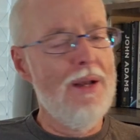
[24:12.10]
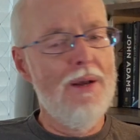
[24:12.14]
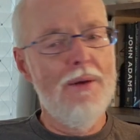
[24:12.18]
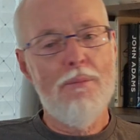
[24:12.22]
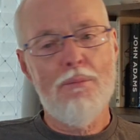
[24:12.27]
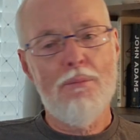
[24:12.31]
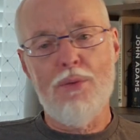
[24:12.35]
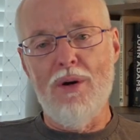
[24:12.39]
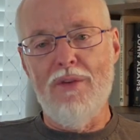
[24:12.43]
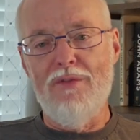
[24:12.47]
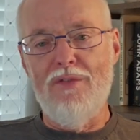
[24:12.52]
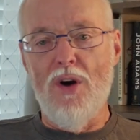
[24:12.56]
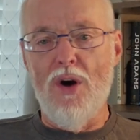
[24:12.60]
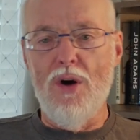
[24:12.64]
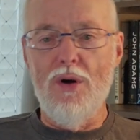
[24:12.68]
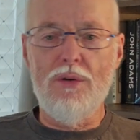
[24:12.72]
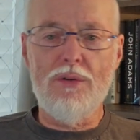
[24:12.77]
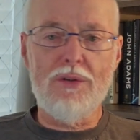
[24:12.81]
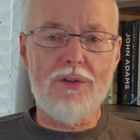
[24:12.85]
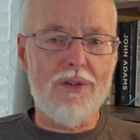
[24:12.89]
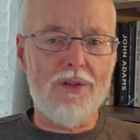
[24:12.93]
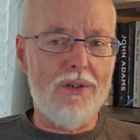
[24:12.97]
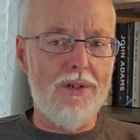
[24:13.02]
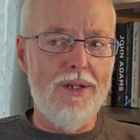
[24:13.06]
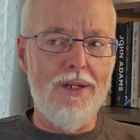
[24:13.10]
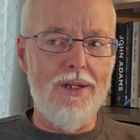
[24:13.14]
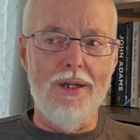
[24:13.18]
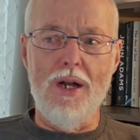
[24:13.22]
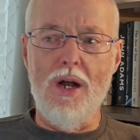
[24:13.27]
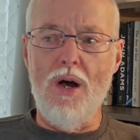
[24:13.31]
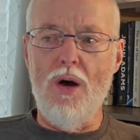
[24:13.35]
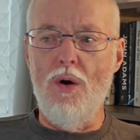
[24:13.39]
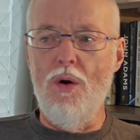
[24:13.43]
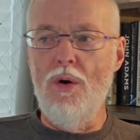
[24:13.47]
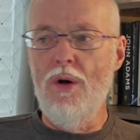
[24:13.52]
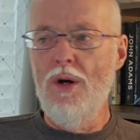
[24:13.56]
provoked, you
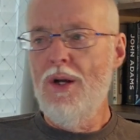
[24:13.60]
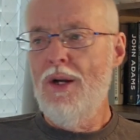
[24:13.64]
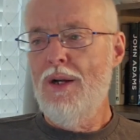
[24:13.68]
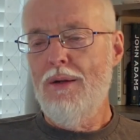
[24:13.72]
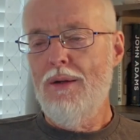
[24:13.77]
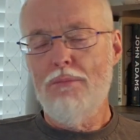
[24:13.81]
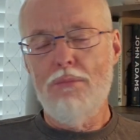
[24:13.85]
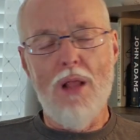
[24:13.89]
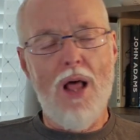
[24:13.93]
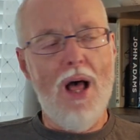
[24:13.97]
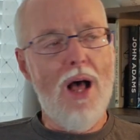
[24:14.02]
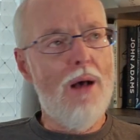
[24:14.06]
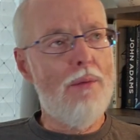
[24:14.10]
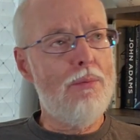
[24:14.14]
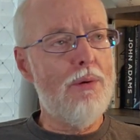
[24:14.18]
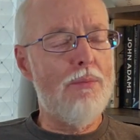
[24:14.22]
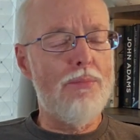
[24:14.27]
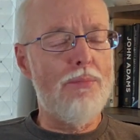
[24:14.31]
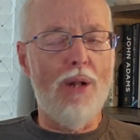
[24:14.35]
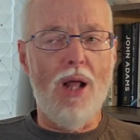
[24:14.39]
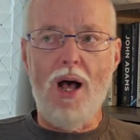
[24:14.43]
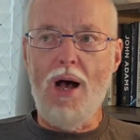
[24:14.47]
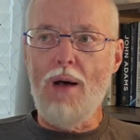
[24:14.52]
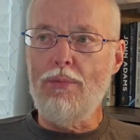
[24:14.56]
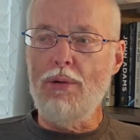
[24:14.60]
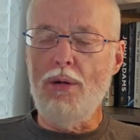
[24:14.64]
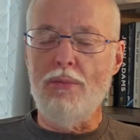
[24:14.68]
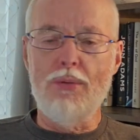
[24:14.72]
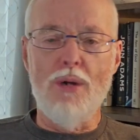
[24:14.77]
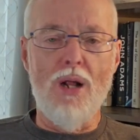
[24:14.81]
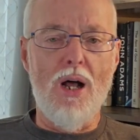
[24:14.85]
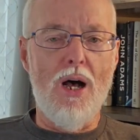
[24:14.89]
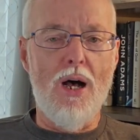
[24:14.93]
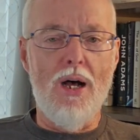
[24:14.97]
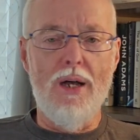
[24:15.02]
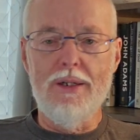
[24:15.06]
know, blah, blah, blah, blah,
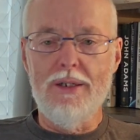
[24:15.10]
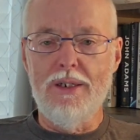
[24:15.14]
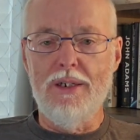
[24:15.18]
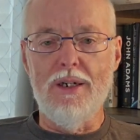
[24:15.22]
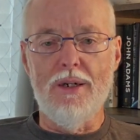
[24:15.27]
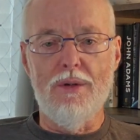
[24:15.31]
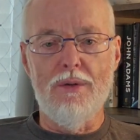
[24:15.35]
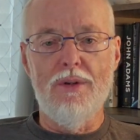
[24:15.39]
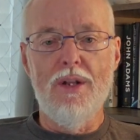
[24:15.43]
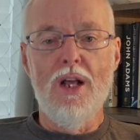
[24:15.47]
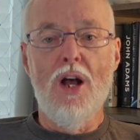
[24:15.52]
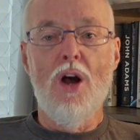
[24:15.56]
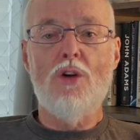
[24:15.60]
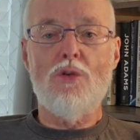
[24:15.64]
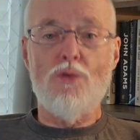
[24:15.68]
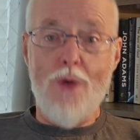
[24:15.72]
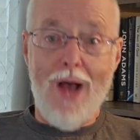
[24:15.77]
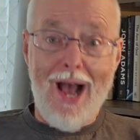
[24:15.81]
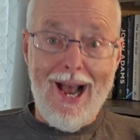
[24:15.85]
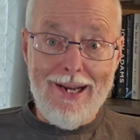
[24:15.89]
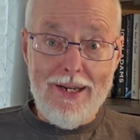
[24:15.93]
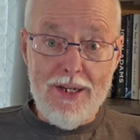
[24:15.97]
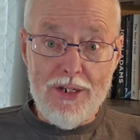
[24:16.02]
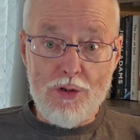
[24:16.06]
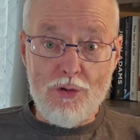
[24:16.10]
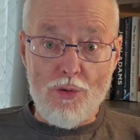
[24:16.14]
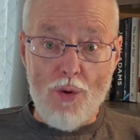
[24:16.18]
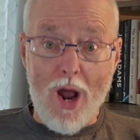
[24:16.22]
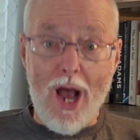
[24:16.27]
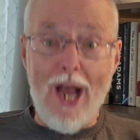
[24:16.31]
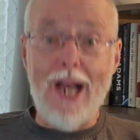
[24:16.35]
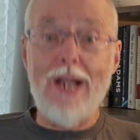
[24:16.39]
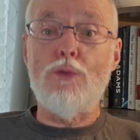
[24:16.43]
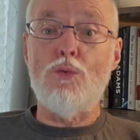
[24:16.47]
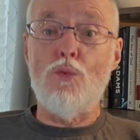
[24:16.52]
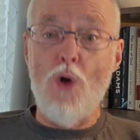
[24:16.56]
blah, you know, Right is
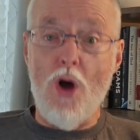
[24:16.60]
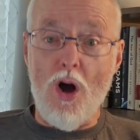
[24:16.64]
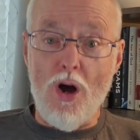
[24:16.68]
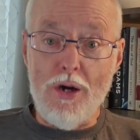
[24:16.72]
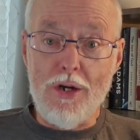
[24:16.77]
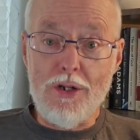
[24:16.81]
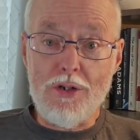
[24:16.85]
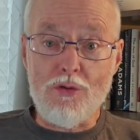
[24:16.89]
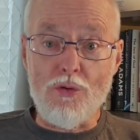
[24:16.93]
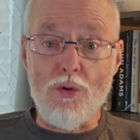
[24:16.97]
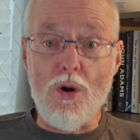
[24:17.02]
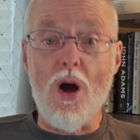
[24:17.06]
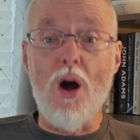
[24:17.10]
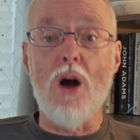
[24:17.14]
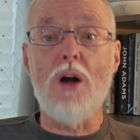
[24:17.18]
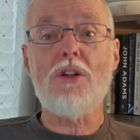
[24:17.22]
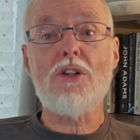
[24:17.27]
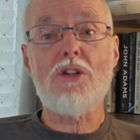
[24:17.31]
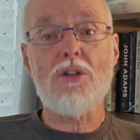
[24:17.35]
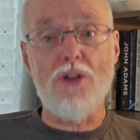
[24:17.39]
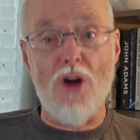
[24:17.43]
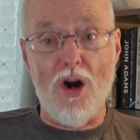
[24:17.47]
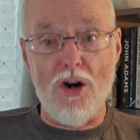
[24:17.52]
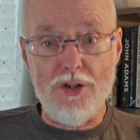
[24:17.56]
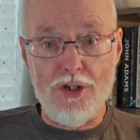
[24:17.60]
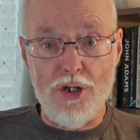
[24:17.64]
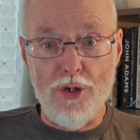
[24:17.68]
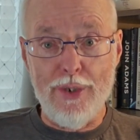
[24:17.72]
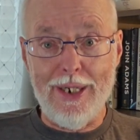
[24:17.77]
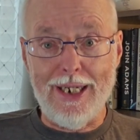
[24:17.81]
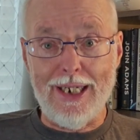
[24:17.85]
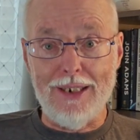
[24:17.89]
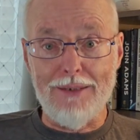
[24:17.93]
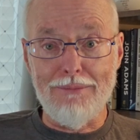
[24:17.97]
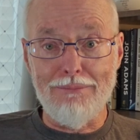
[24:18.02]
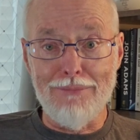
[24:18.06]
right, wrong is wrong. Start
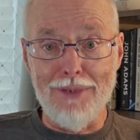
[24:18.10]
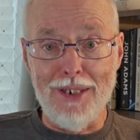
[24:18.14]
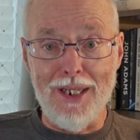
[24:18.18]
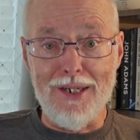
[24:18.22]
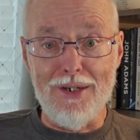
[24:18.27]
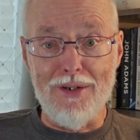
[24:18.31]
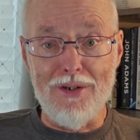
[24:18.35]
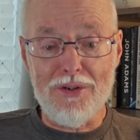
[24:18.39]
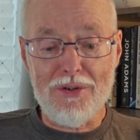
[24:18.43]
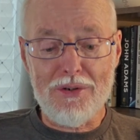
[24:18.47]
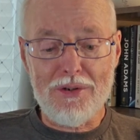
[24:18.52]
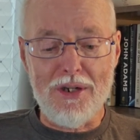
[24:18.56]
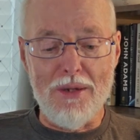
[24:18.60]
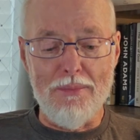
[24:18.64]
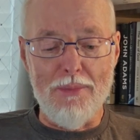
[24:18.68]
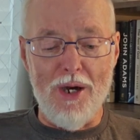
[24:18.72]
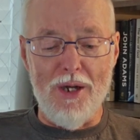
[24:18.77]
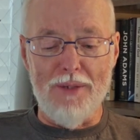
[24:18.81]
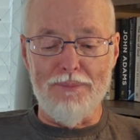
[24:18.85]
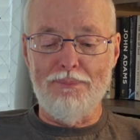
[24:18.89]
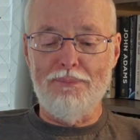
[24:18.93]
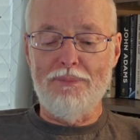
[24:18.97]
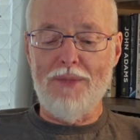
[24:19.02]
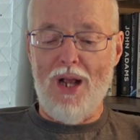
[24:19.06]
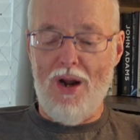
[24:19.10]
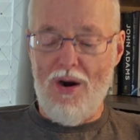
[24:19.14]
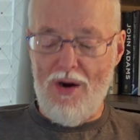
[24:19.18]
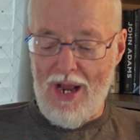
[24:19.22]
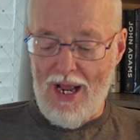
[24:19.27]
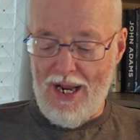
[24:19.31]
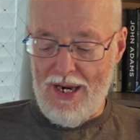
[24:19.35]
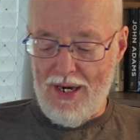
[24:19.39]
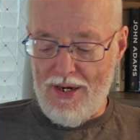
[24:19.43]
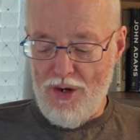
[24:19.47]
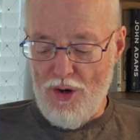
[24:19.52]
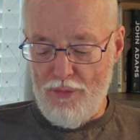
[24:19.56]
doing it, leaders. Come on. All
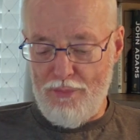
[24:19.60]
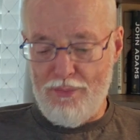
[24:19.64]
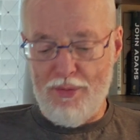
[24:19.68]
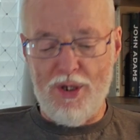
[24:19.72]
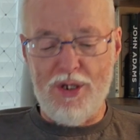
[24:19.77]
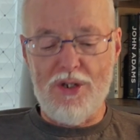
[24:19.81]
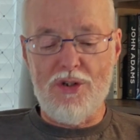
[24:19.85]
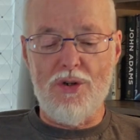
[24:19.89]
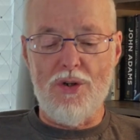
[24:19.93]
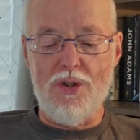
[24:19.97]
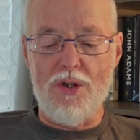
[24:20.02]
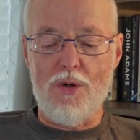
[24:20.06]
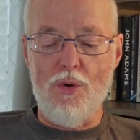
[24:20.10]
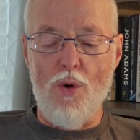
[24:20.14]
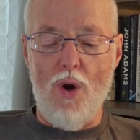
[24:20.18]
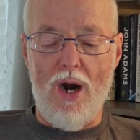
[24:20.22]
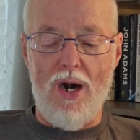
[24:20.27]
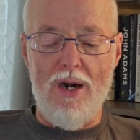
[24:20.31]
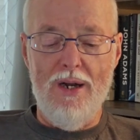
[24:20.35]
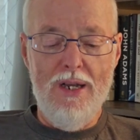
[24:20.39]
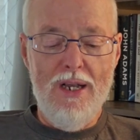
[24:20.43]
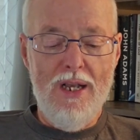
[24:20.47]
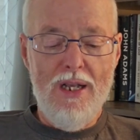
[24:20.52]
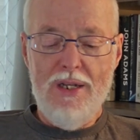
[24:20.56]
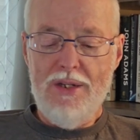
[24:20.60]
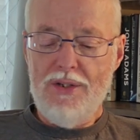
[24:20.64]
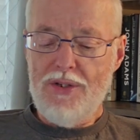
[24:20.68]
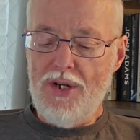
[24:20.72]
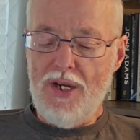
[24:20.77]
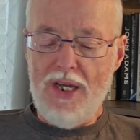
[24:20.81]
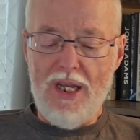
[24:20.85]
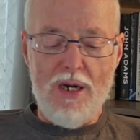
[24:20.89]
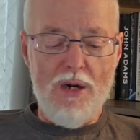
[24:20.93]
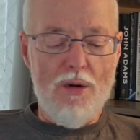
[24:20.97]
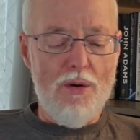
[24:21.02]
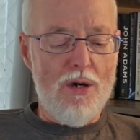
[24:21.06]
right, I know I'm preaching to the choir. So
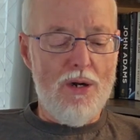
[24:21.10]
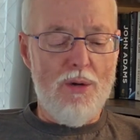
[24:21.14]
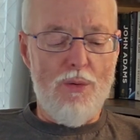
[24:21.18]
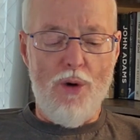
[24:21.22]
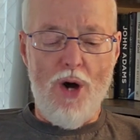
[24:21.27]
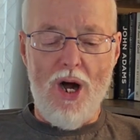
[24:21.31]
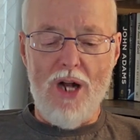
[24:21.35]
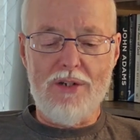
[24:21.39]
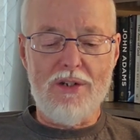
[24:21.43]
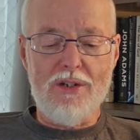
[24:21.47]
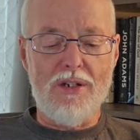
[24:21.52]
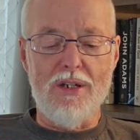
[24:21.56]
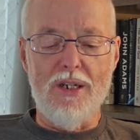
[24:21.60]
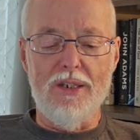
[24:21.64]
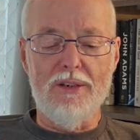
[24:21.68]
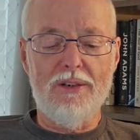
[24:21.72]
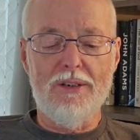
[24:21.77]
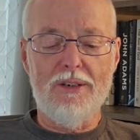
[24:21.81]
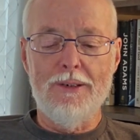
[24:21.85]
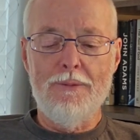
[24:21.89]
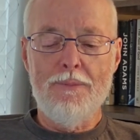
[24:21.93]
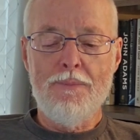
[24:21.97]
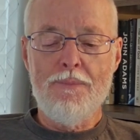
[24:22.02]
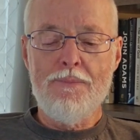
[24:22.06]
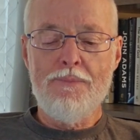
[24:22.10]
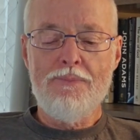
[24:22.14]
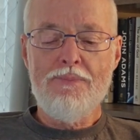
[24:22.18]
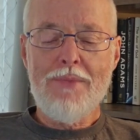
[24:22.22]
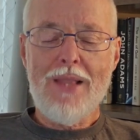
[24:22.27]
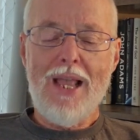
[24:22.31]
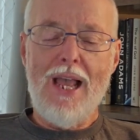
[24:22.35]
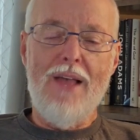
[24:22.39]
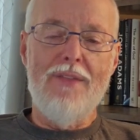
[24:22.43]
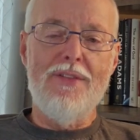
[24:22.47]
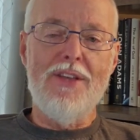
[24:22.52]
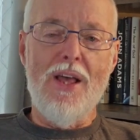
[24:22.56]
you're going to want to watch this.
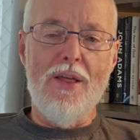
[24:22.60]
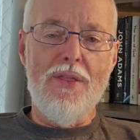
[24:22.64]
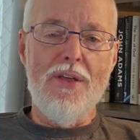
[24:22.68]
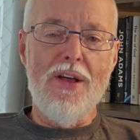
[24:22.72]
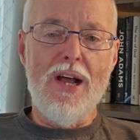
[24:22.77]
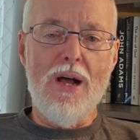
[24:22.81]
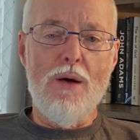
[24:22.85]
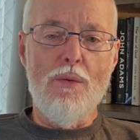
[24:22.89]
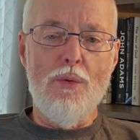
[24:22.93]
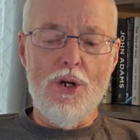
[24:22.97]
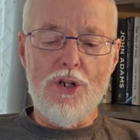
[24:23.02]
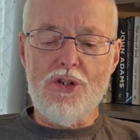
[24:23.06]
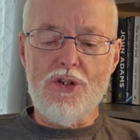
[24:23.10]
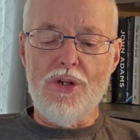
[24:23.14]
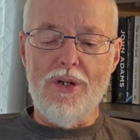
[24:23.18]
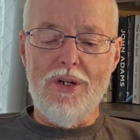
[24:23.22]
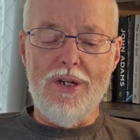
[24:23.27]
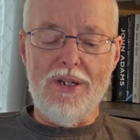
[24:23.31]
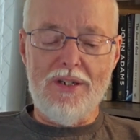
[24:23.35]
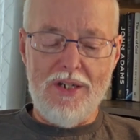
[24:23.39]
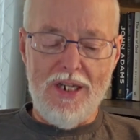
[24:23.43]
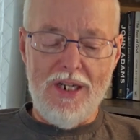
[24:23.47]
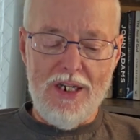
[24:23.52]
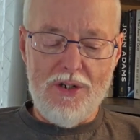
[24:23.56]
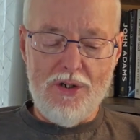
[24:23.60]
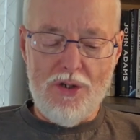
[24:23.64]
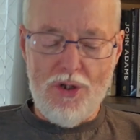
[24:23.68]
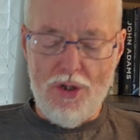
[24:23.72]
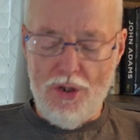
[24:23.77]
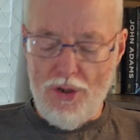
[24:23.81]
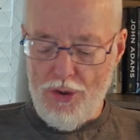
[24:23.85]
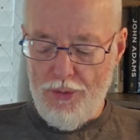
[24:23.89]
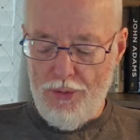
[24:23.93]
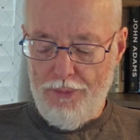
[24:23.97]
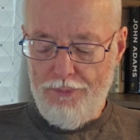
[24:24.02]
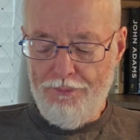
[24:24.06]
And the other thing I want you to see
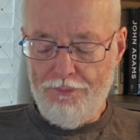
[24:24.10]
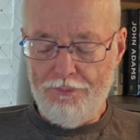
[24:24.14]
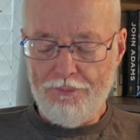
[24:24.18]
too